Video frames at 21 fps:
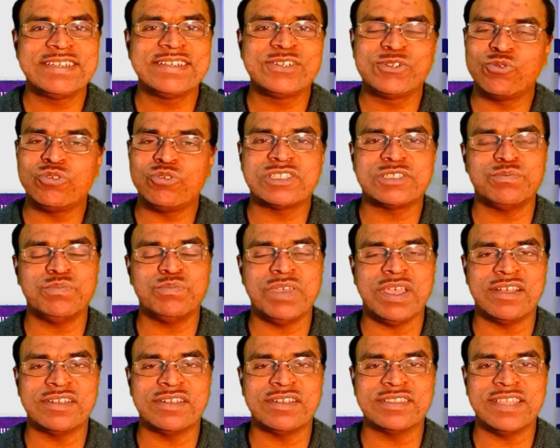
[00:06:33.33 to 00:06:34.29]
tools
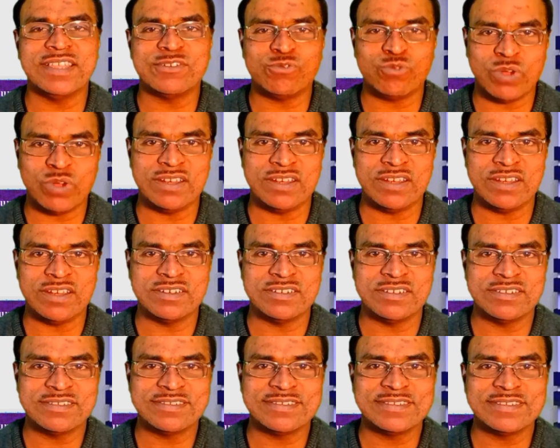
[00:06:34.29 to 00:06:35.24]
beyond that one.
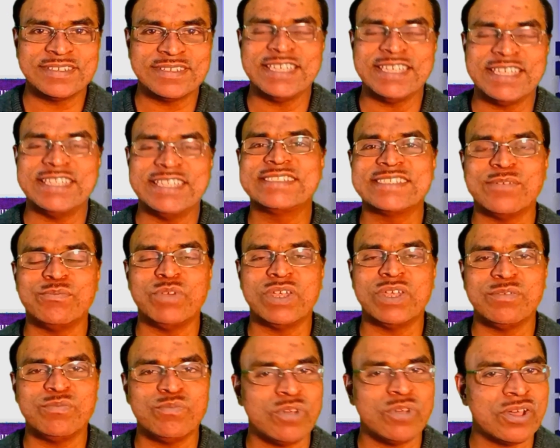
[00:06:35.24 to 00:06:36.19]
In
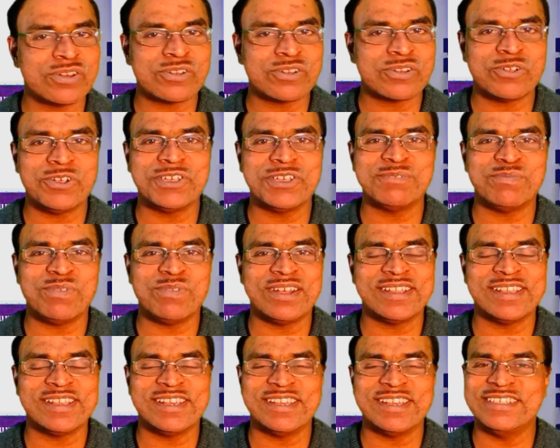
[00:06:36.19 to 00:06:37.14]
summary, Marko
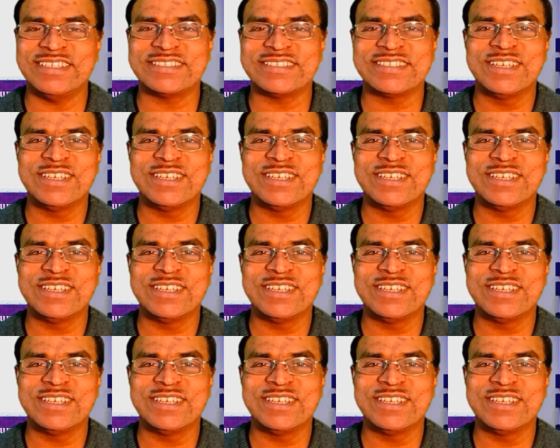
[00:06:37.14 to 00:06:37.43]
model is